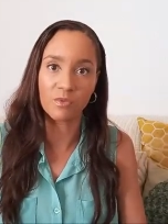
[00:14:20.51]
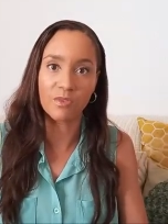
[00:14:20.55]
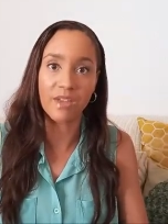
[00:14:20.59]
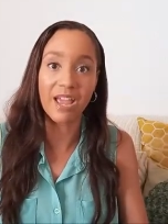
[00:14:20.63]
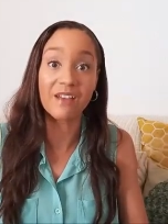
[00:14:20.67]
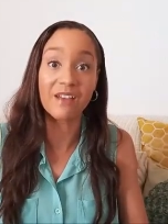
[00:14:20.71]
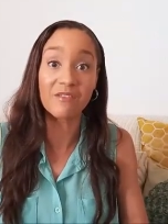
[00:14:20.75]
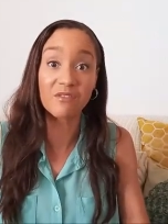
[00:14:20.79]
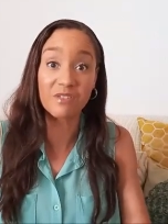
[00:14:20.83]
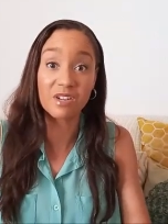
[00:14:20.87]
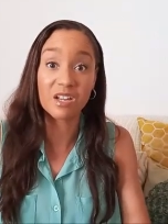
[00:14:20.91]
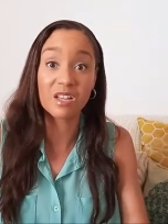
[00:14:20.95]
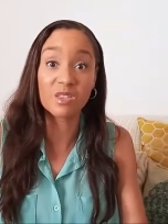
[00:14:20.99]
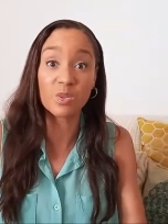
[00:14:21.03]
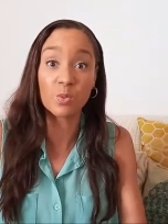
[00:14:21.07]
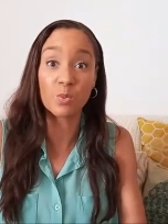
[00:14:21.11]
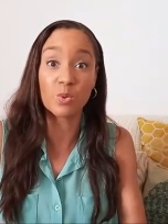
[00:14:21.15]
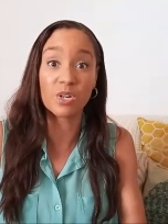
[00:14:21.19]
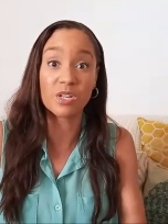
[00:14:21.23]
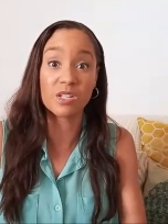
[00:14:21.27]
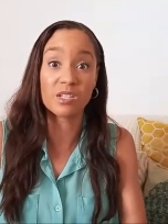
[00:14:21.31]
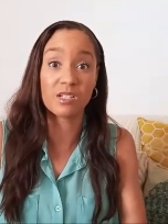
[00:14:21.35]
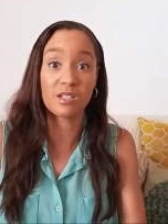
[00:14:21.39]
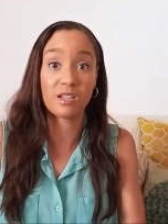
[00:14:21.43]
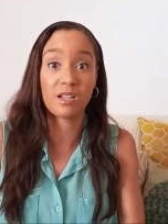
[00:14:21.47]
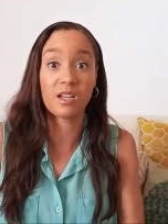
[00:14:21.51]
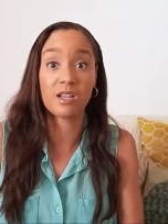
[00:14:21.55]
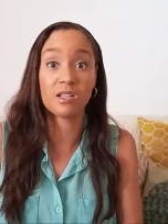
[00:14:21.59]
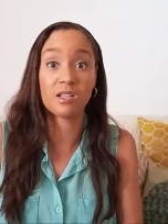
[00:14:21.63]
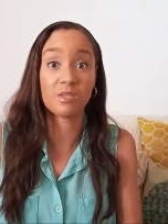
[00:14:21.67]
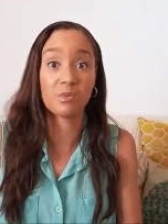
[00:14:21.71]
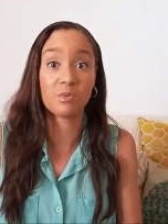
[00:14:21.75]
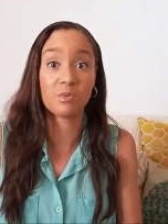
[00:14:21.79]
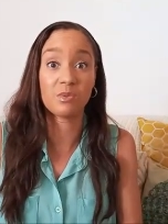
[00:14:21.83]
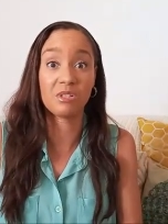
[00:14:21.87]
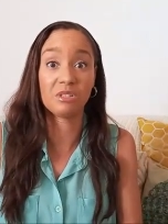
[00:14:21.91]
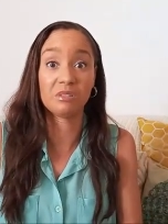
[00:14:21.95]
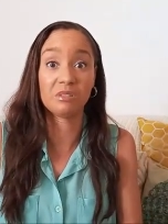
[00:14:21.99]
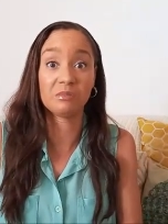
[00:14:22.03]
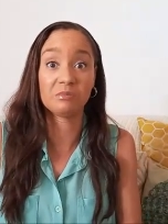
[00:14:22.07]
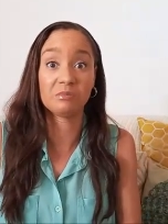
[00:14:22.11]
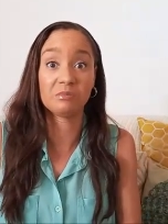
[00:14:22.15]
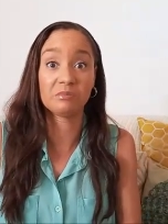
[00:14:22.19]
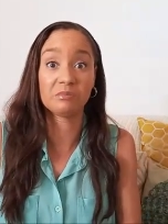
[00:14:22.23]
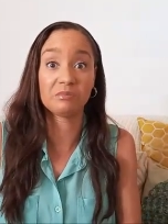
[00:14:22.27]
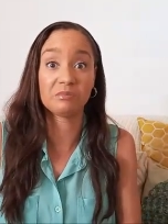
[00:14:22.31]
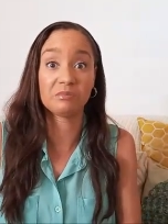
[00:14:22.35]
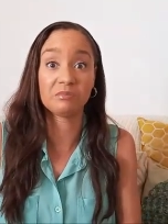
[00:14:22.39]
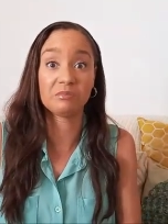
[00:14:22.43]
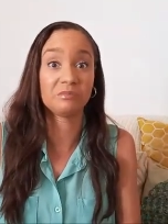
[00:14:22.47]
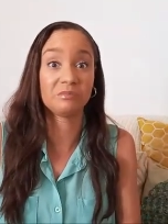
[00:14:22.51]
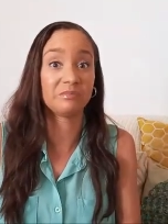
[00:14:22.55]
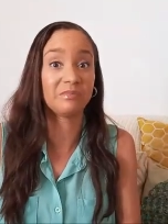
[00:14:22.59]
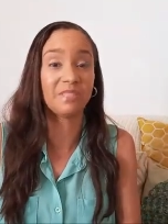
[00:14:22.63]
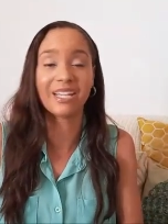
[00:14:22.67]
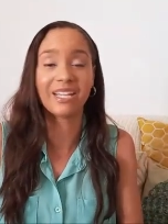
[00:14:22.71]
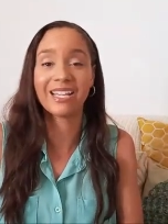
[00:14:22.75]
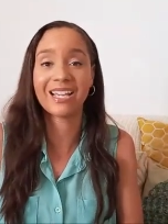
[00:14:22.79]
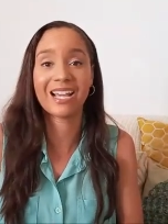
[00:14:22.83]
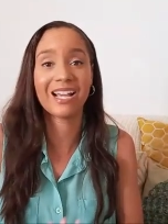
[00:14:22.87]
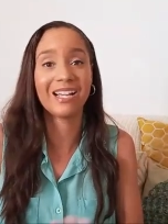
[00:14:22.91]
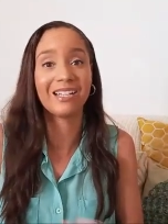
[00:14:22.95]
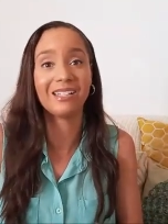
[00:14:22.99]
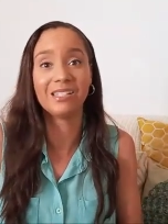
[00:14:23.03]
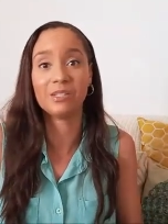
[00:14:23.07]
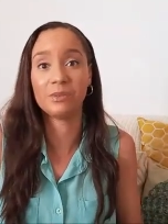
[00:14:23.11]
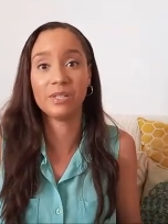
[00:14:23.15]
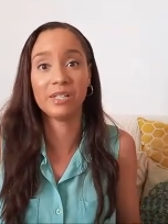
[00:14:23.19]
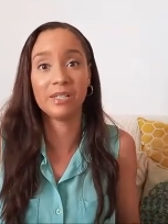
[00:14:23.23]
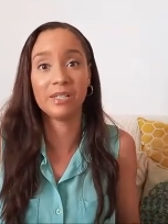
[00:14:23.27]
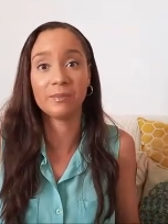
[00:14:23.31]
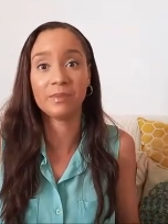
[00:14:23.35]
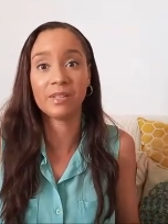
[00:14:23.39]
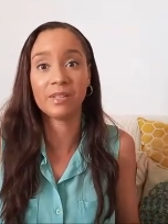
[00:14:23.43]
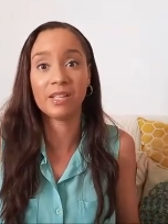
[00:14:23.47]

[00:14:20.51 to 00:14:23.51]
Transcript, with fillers: Every other word is a cuss word. I can't deal with it.